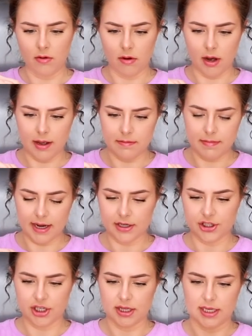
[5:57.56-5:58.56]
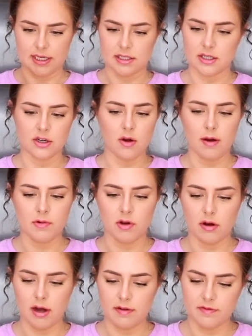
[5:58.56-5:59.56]
I'm managing this. No, I'm
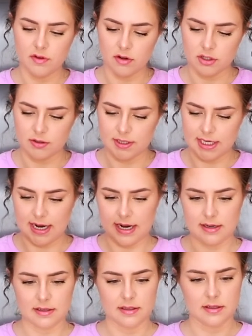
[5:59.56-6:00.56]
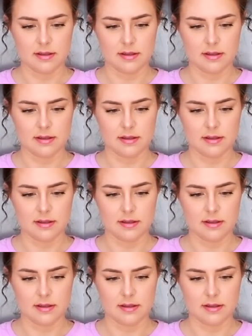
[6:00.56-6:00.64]
not. I've got to a dead end.